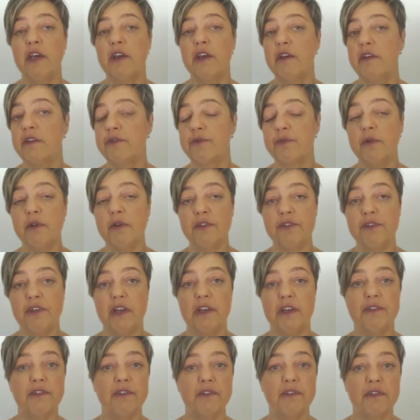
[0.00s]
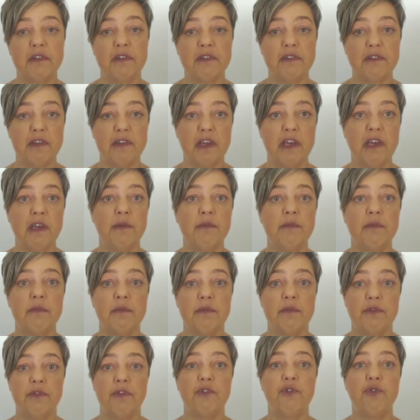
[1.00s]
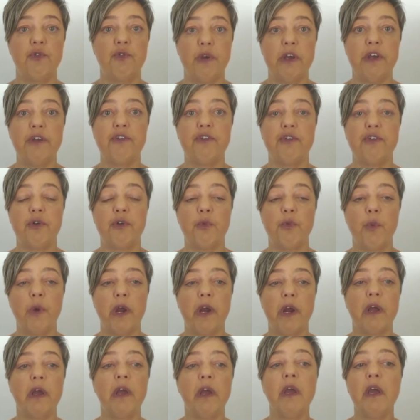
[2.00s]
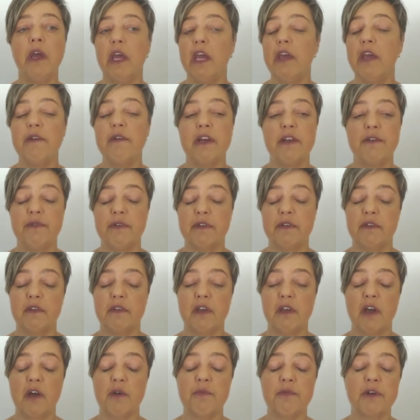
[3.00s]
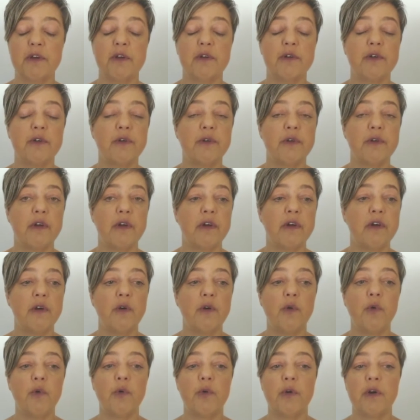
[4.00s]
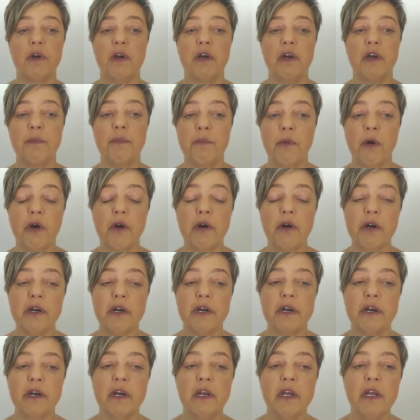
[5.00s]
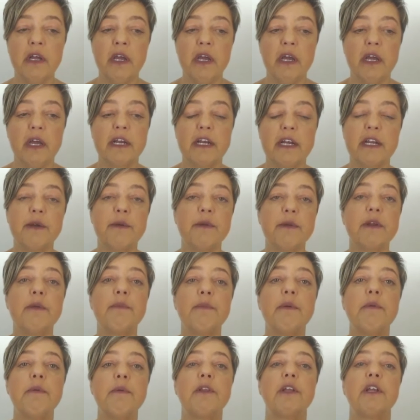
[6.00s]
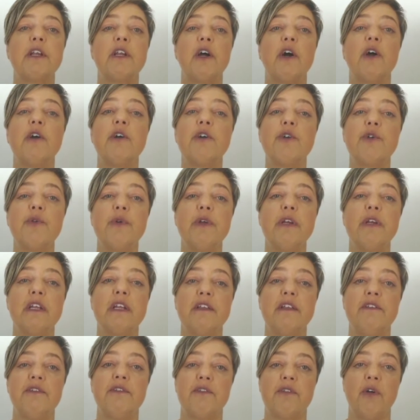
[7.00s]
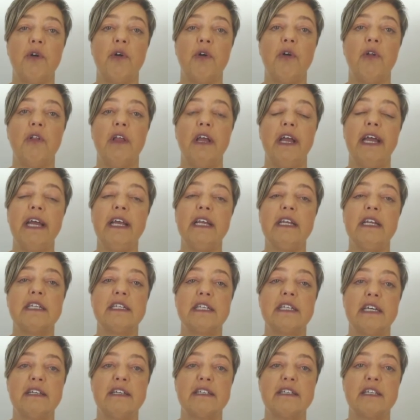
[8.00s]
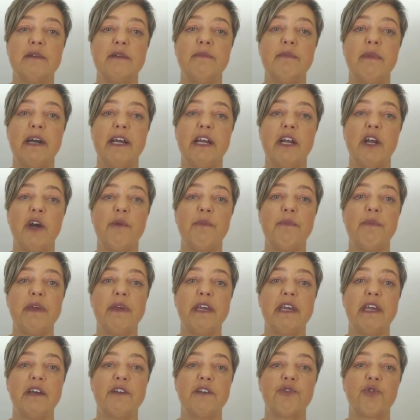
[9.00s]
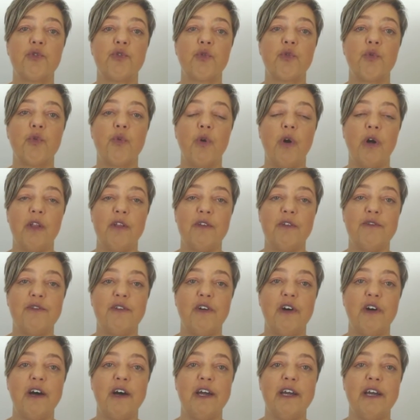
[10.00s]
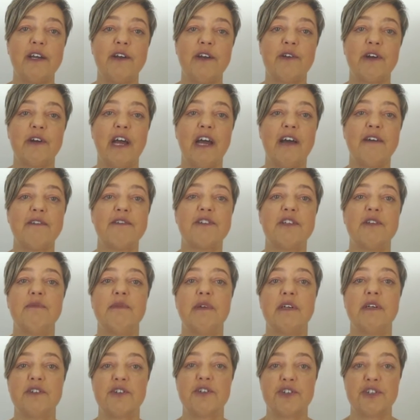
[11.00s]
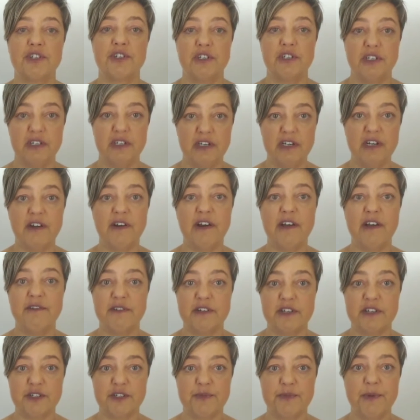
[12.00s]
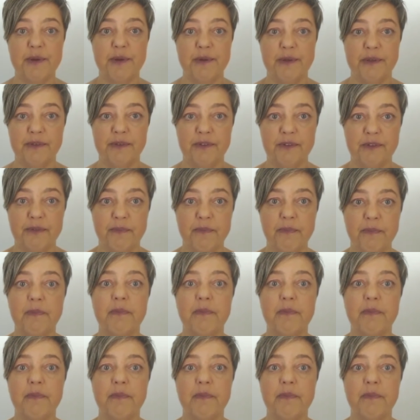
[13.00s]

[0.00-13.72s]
Small cells is the same situation where even if it's the operator or a partner, the people that are doing the install and the testing might not be as qualified or have so much RF experience.